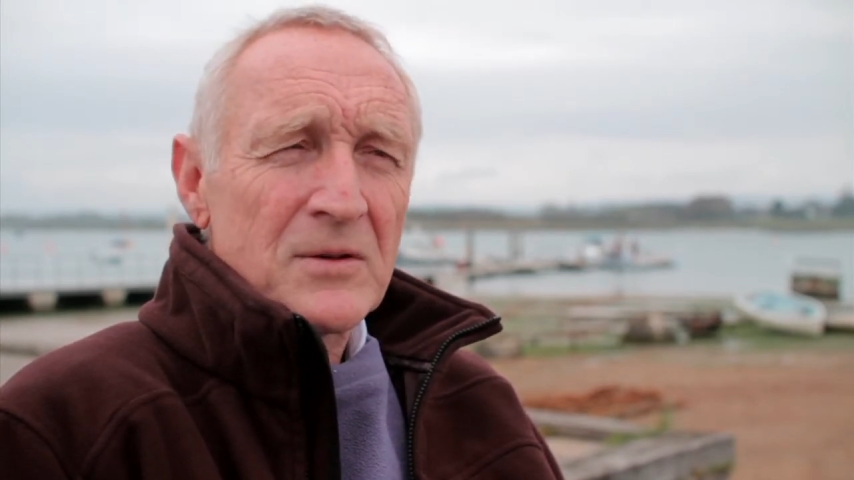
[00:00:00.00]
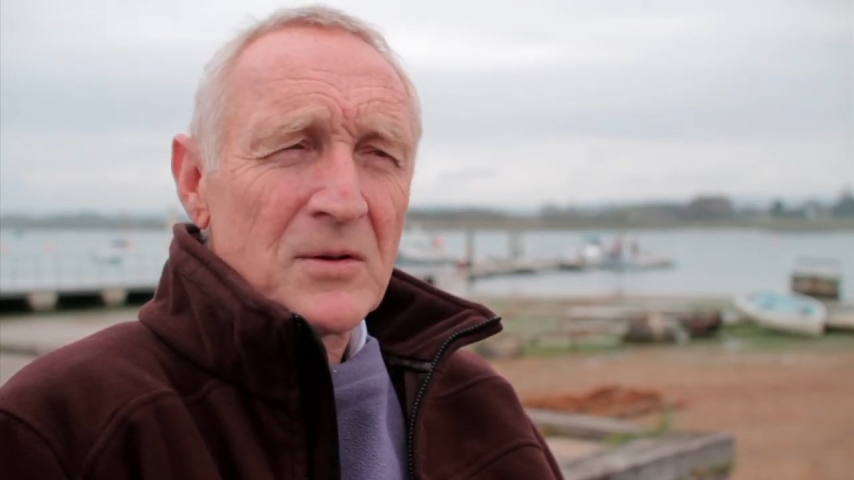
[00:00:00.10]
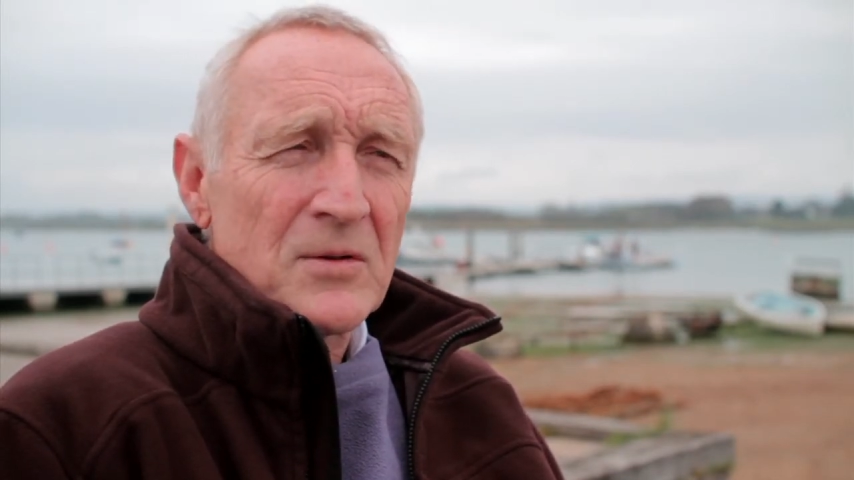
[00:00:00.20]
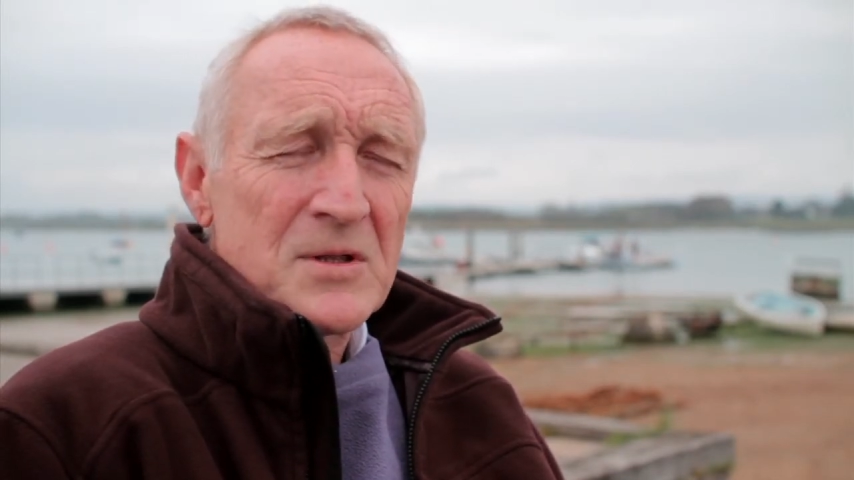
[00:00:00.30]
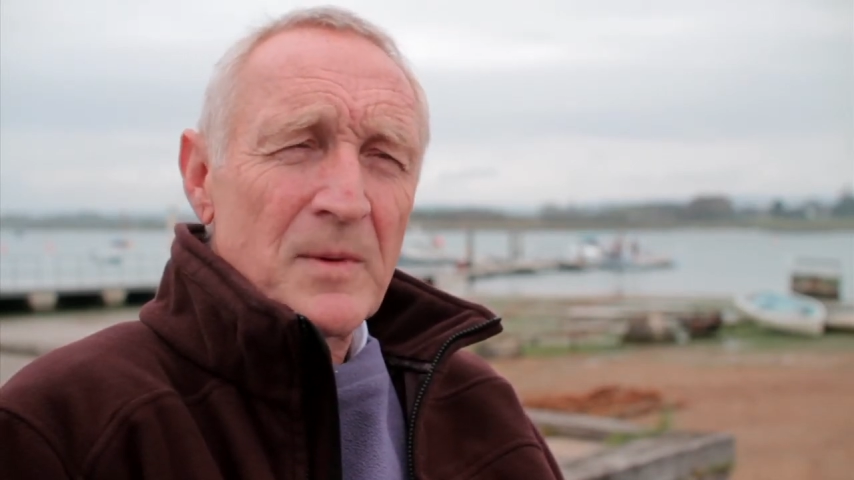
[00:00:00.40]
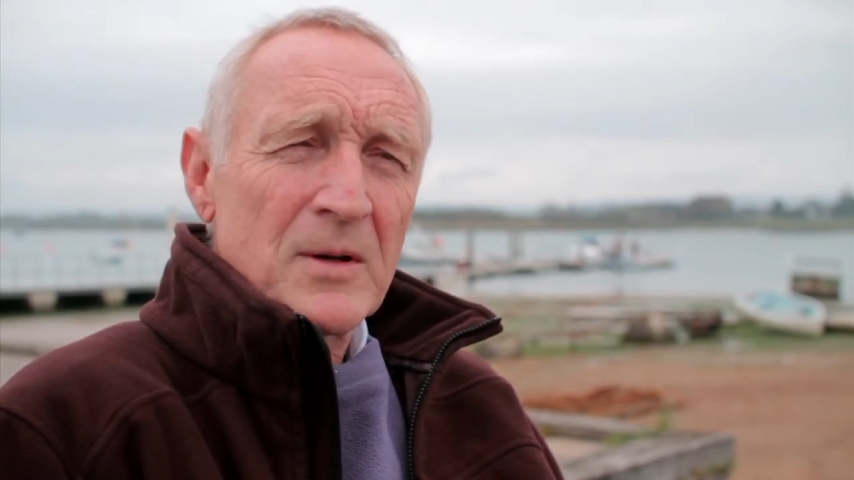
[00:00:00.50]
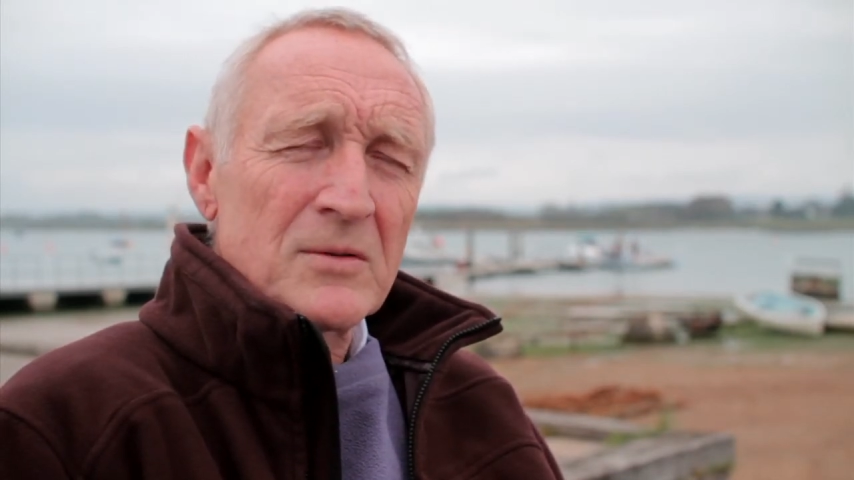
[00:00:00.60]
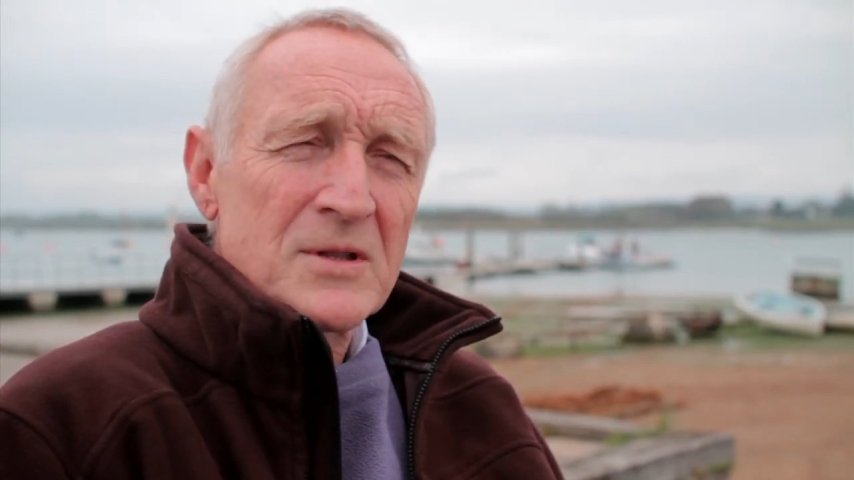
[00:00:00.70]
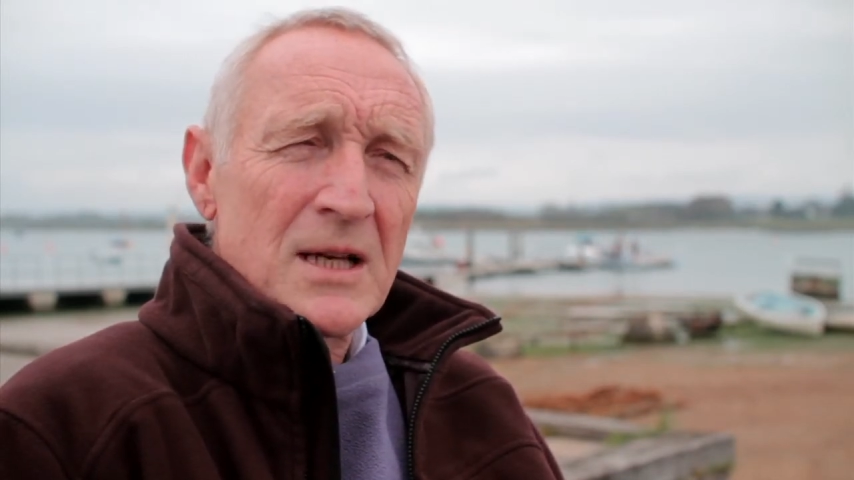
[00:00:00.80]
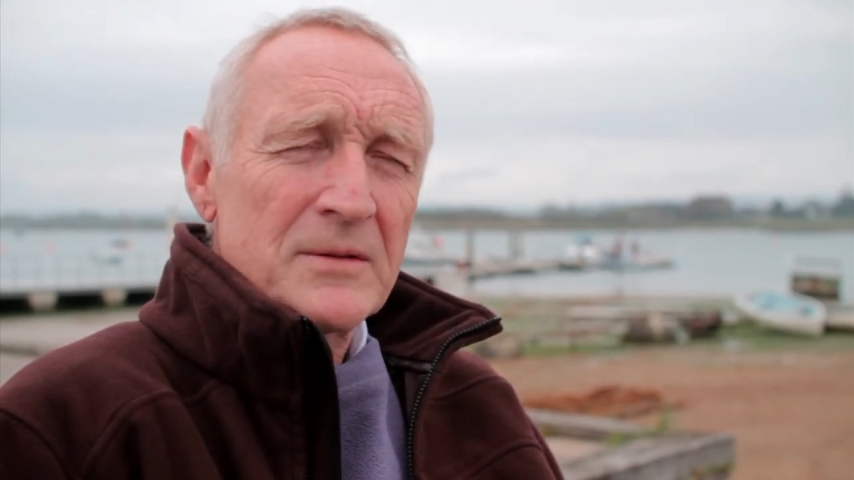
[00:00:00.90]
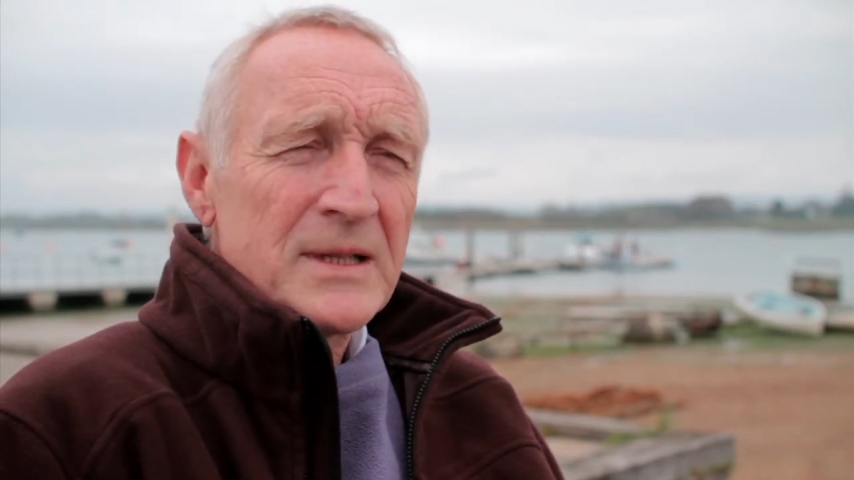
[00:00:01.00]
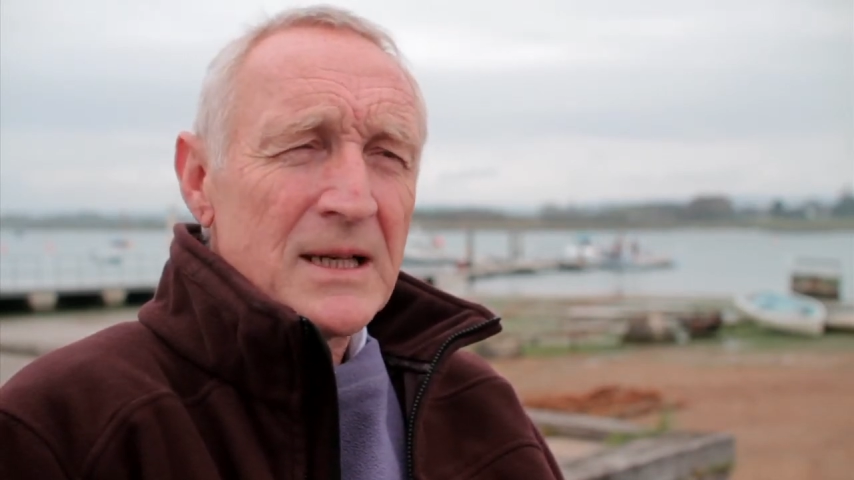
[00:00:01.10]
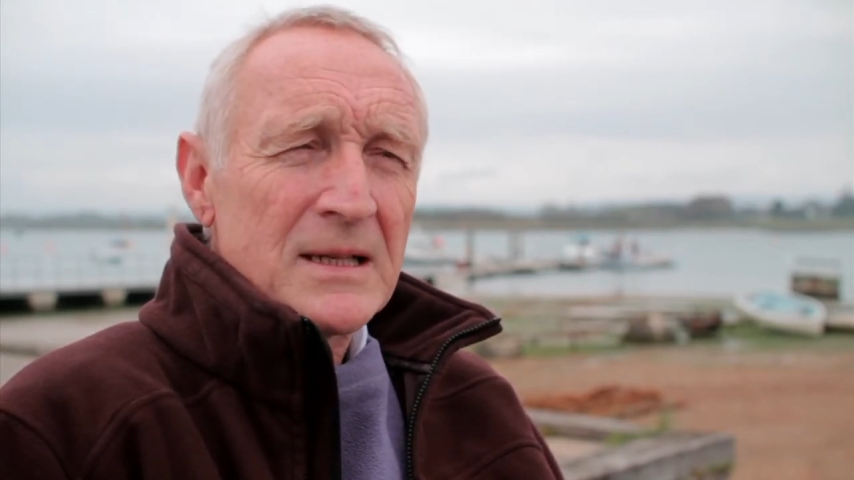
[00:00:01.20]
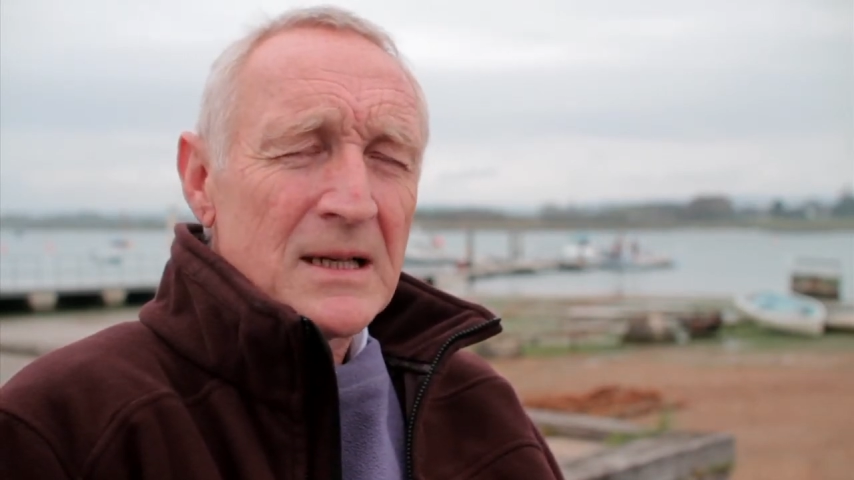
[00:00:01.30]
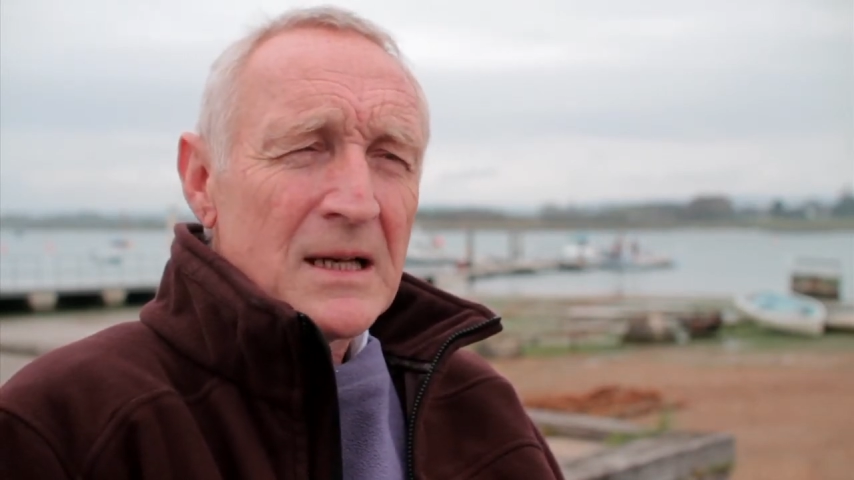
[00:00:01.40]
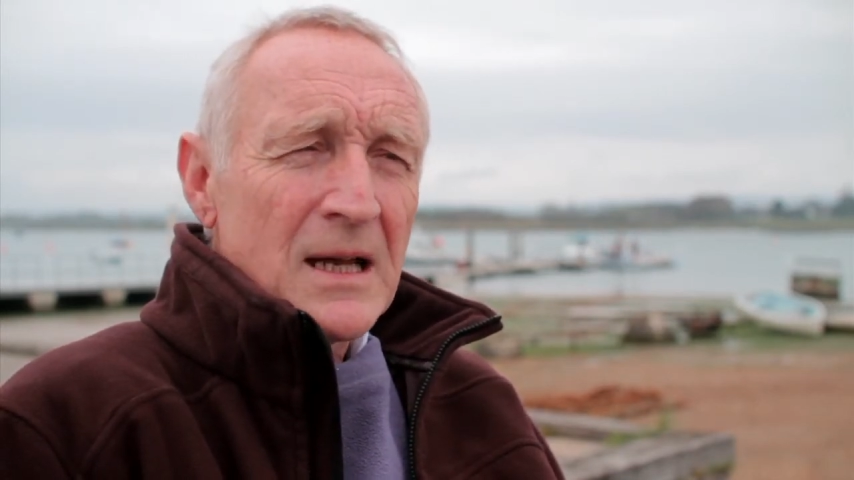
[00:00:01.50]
of course, but also we did